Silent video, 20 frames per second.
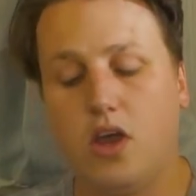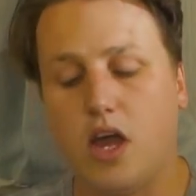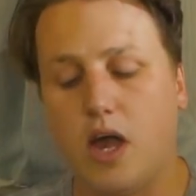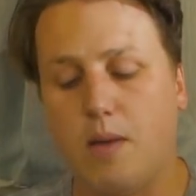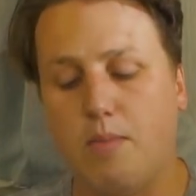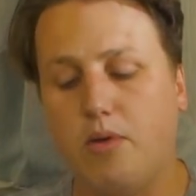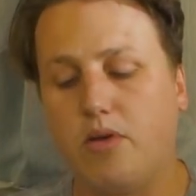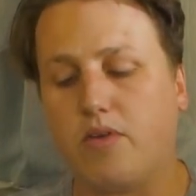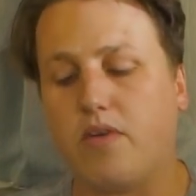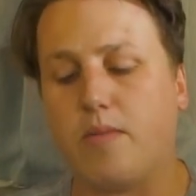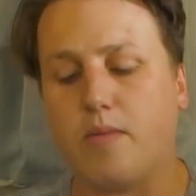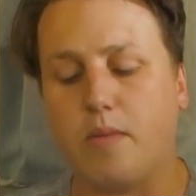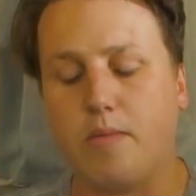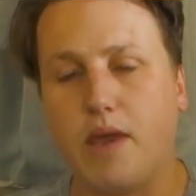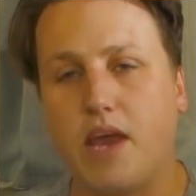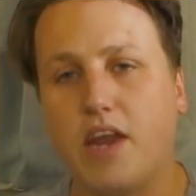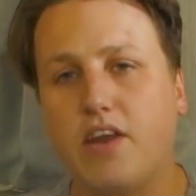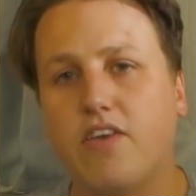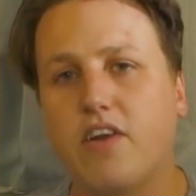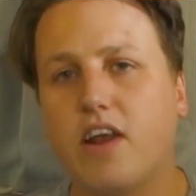I put a rubber
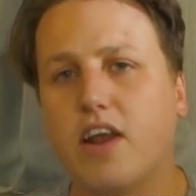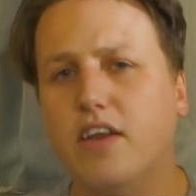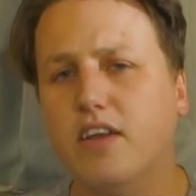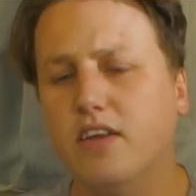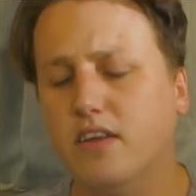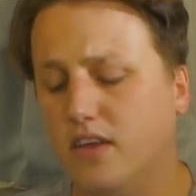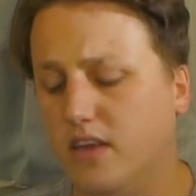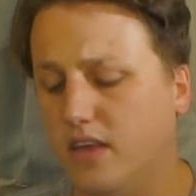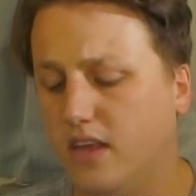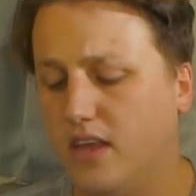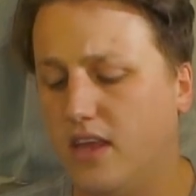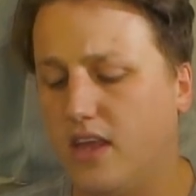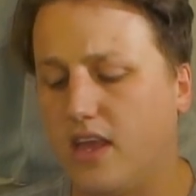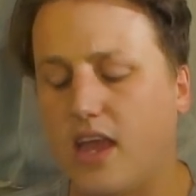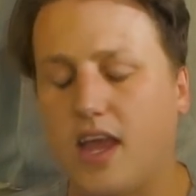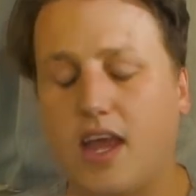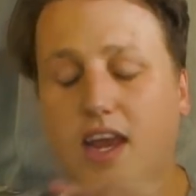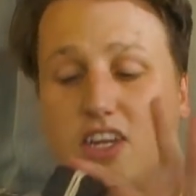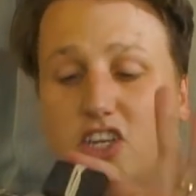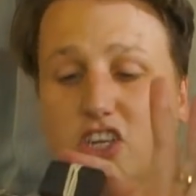band around it
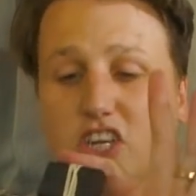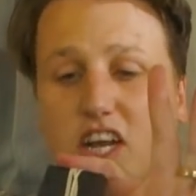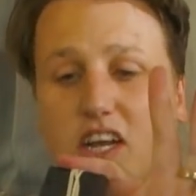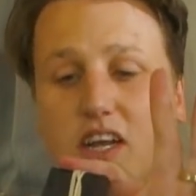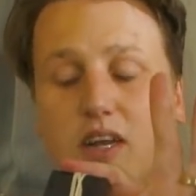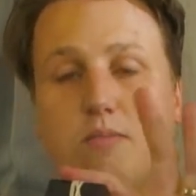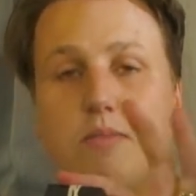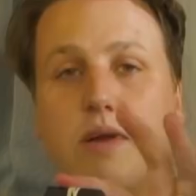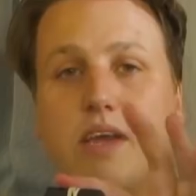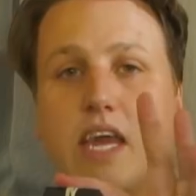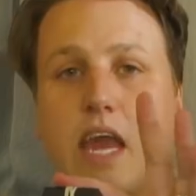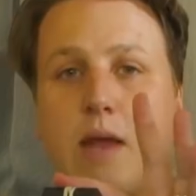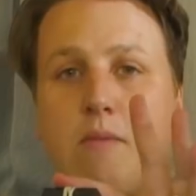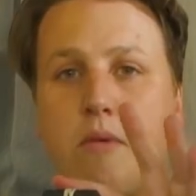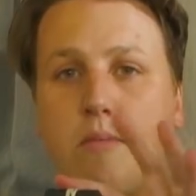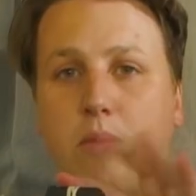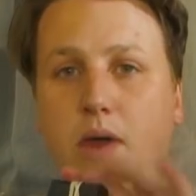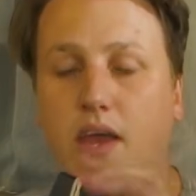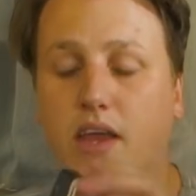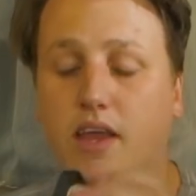and I chuck it in my
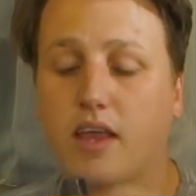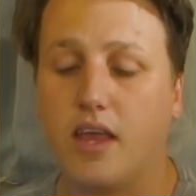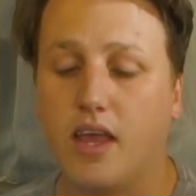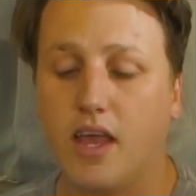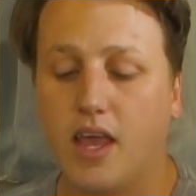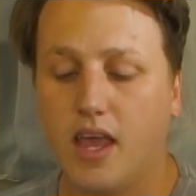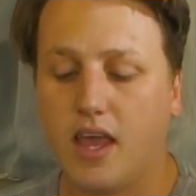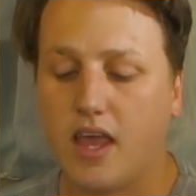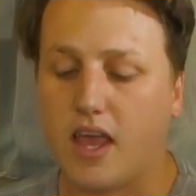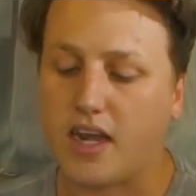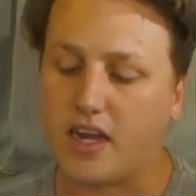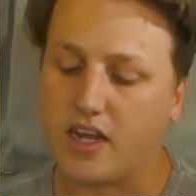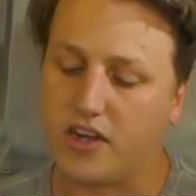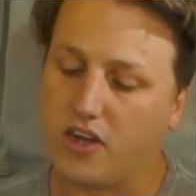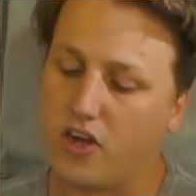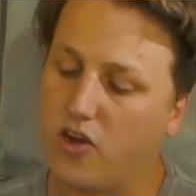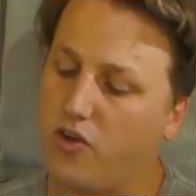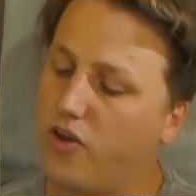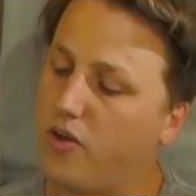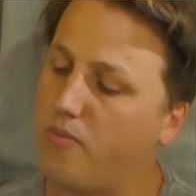camera bag. And I
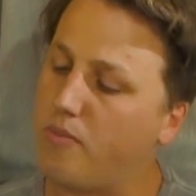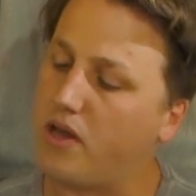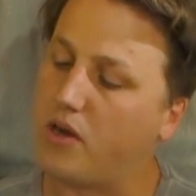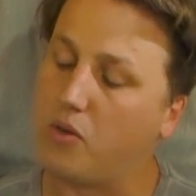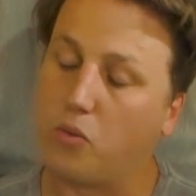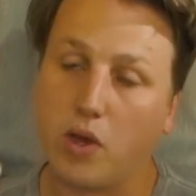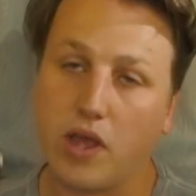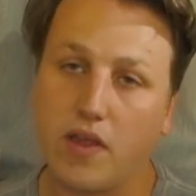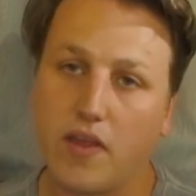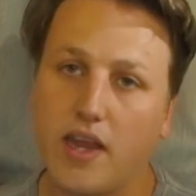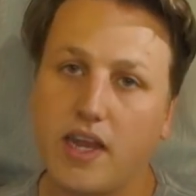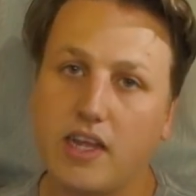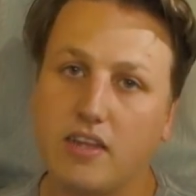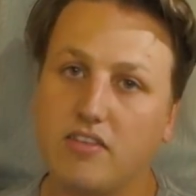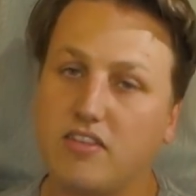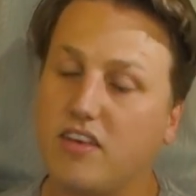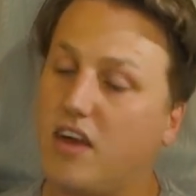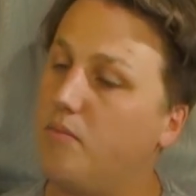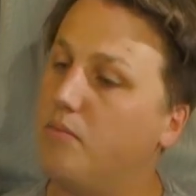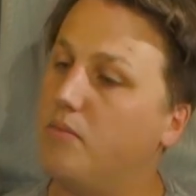know no matter where that
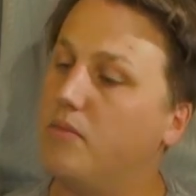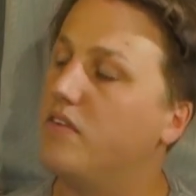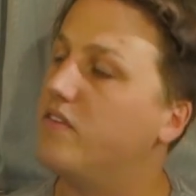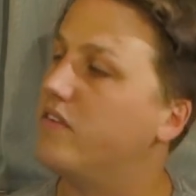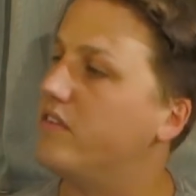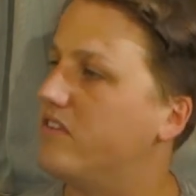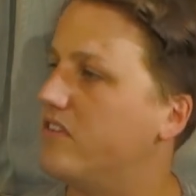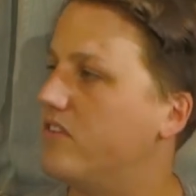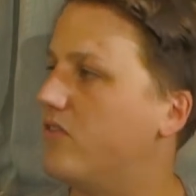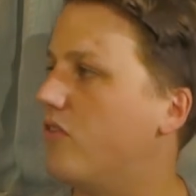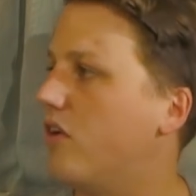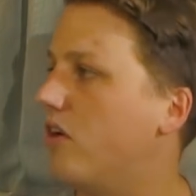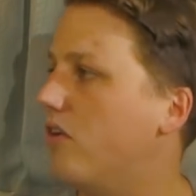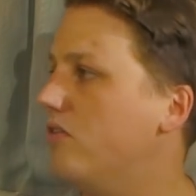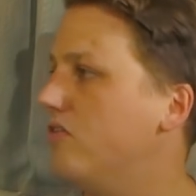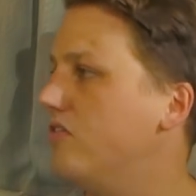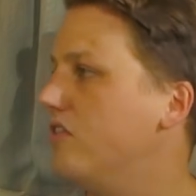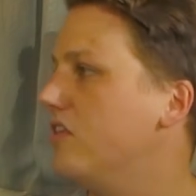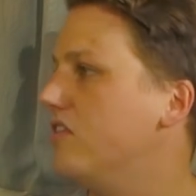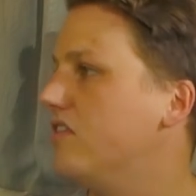ends up, if it's in
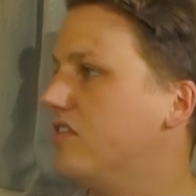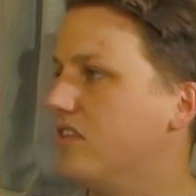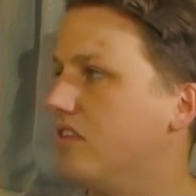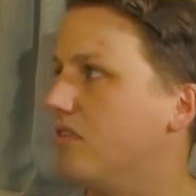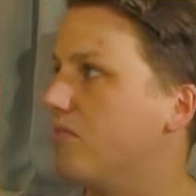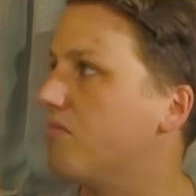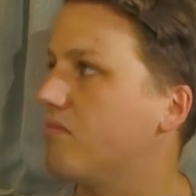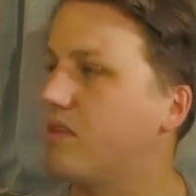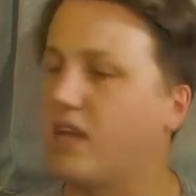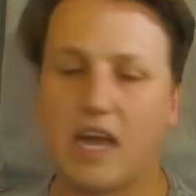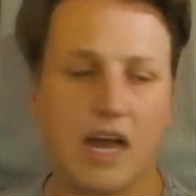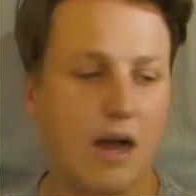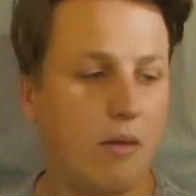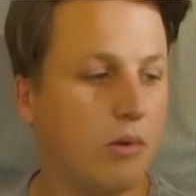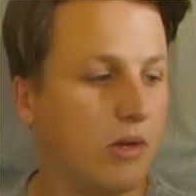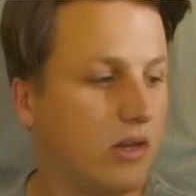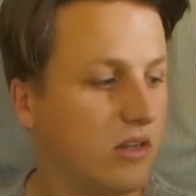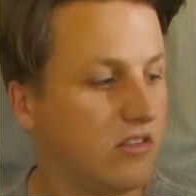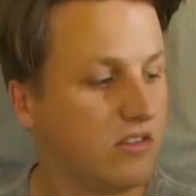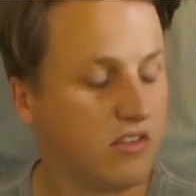Rosy, it's in a
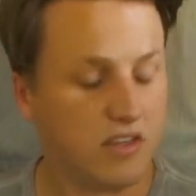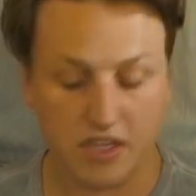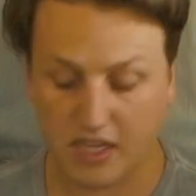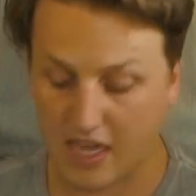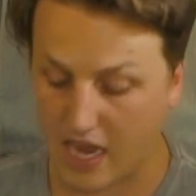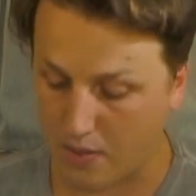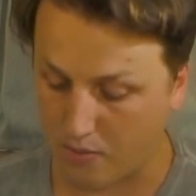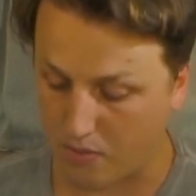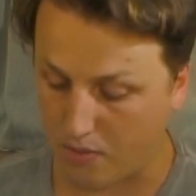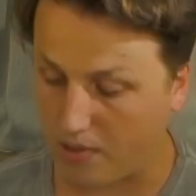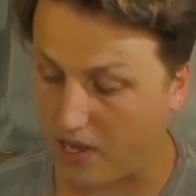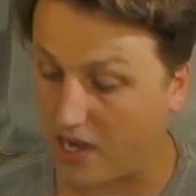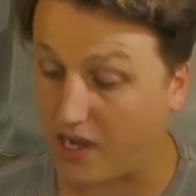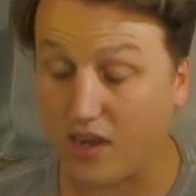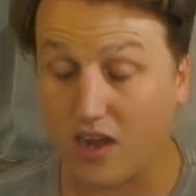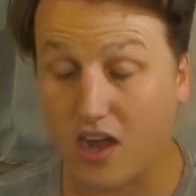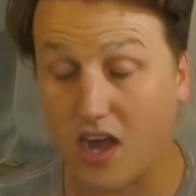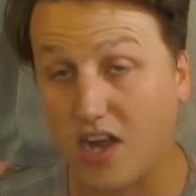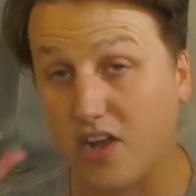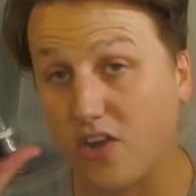cupboard, it's in a camera
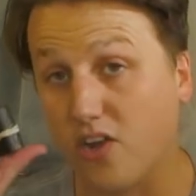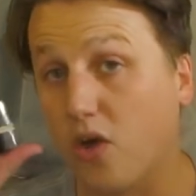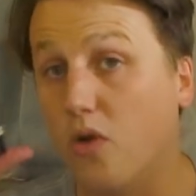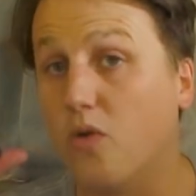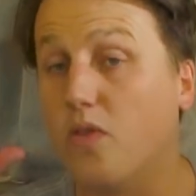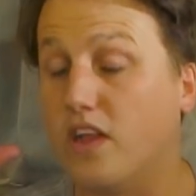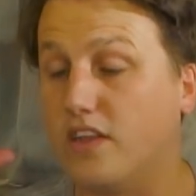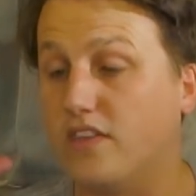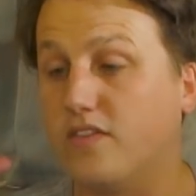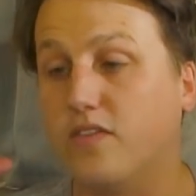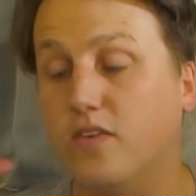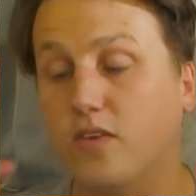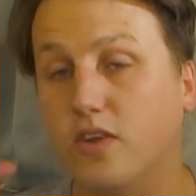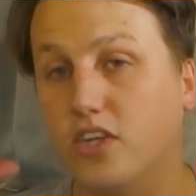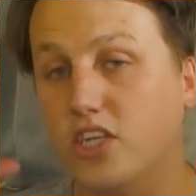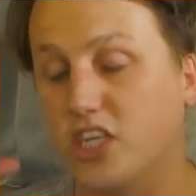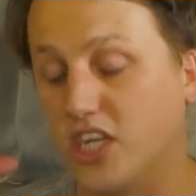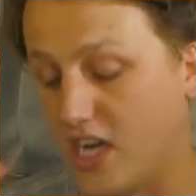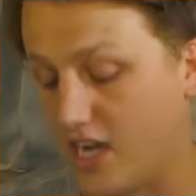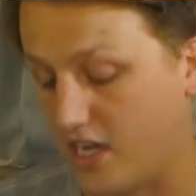bag, I know that's fully
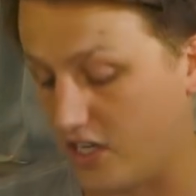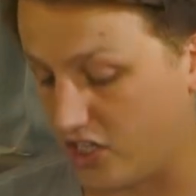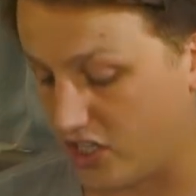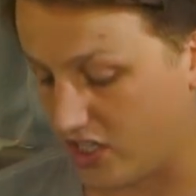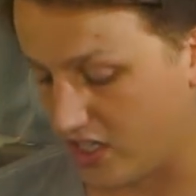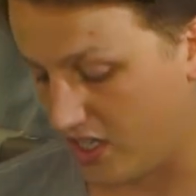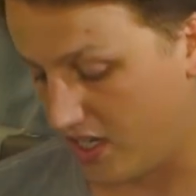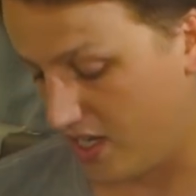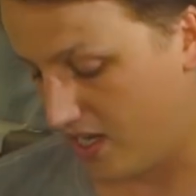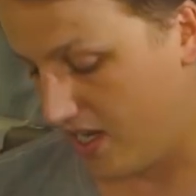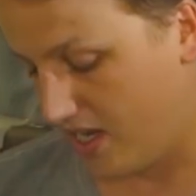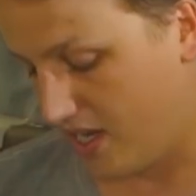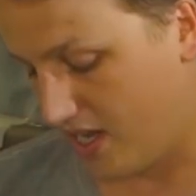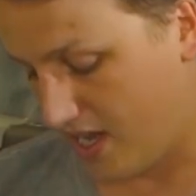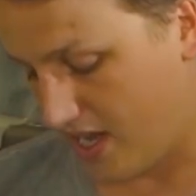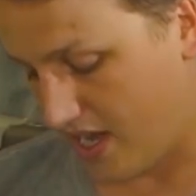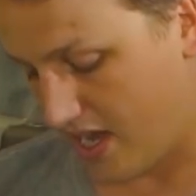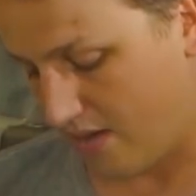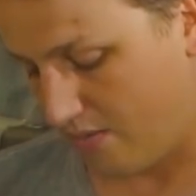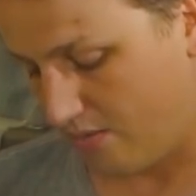charged.
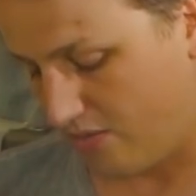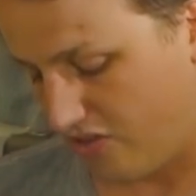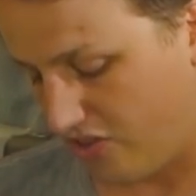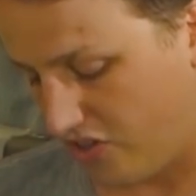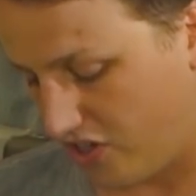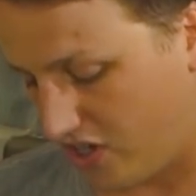So